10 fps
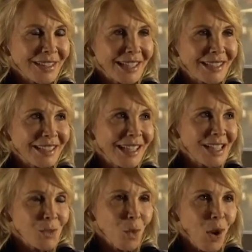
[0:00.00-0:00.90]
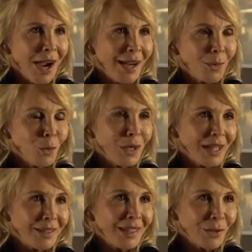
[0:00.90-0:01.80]
and I think that's why
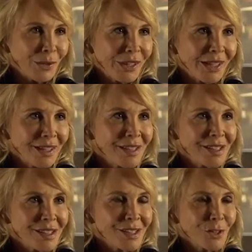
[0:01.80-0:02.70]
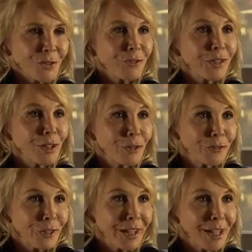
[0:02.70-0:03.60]
we, the audience, sort of feel
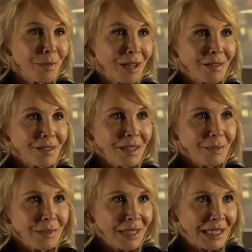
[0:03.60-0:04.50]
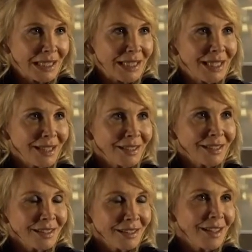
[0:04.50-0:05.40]
for him and ultimately
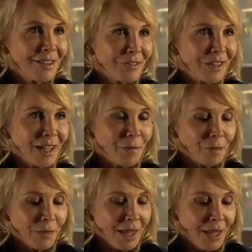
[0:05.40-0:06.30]
love him.